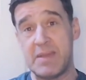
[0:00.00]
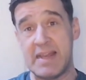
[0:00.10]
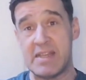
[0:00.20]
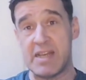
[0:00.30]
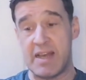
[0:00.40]

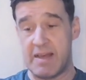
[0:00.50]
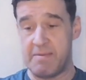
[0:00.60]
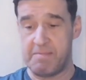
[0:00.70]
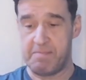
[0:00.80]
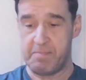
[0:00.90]
into
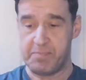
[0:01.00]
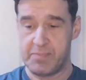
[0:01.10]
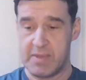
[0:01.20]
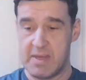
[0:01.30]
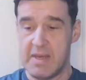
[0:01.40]
her.
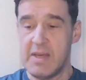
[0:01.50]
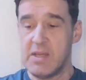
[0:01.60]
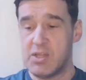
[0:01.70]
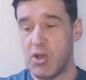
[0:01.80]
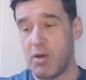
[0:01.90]

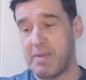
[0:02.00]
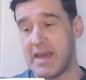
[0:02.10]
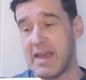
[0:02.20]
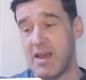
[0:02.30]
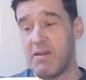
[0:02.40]

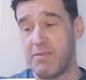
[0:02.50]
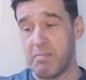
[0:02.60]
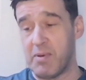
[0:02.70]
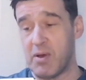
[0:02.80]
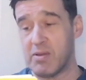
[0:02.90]
Sowerby
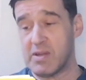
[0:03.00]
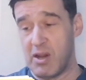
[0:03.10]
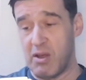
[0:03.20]
Football